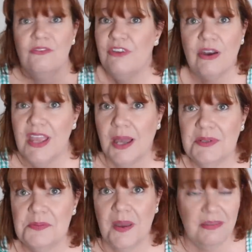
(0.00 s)
Very
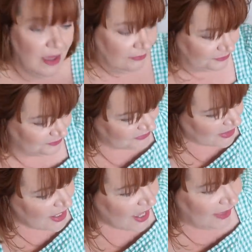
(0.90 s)
happy to pay that.
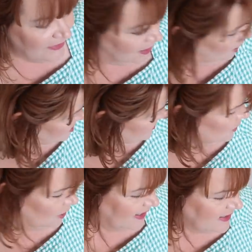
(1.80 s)
And then last but
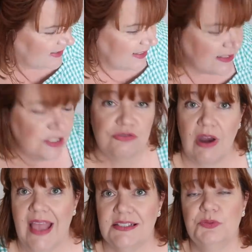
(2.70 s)
not least is the
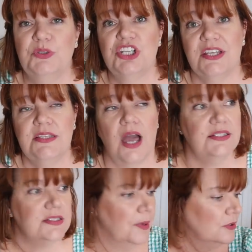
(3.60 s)
dress, which I
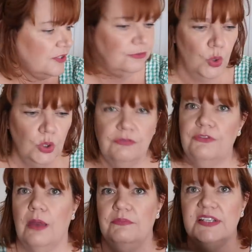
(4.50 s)
suppose of all of
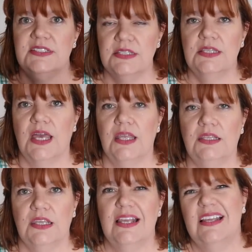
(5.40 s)
them, this in the,
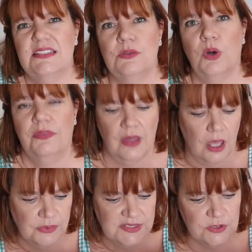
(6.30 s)
is the one that
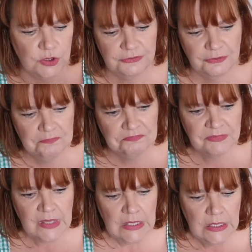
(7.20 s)
I was sort of,
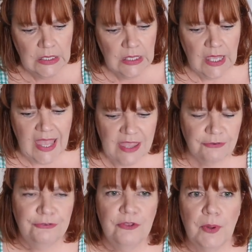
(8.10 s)

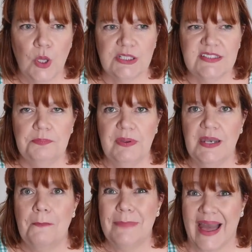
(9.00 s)
if the box had been
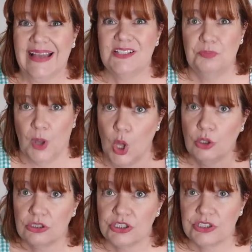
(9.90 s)
a bad
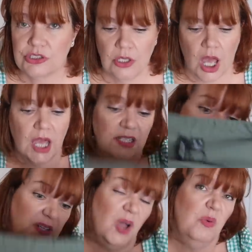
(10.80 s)
box, I'd have
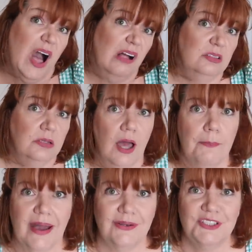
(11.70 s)
been, oh well,
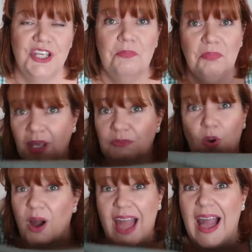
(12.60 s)
about it. But I'm
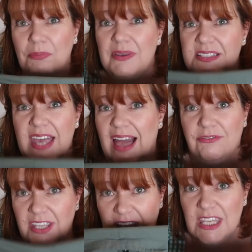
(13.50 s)
quite happy to have it